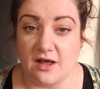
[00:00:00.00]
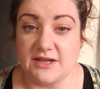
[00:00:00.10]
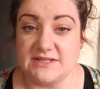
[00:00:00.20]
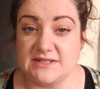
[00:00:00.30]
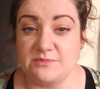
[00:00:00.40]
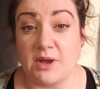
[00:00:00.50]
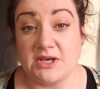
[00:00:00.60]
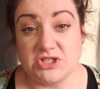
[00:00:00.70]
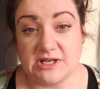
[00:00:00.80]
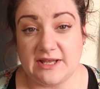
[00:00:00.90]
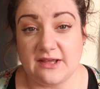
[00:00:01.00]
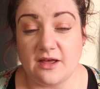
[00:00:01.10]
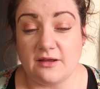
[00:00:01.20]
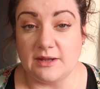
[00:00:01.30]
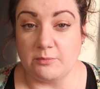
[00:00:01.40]
I did my chili and
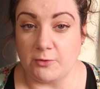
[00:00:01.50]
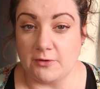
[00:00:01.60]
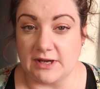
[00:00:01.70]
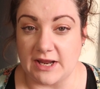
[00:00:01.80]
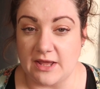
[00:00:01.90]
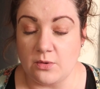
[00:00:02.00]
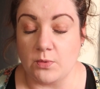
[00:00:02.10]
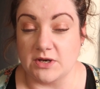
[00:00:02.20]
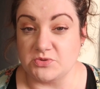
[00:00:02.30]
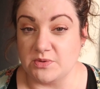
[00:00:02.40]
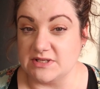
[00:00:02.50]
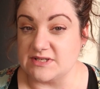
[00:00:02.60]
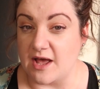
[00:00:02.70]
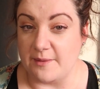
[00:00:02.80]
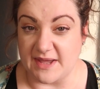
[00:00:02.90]
garlic broccoli, which
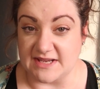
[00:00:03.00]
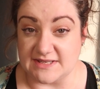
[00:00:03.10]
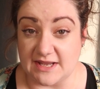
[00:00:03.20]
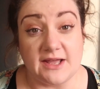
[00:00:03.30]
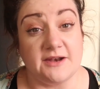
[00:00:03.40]
was amazing.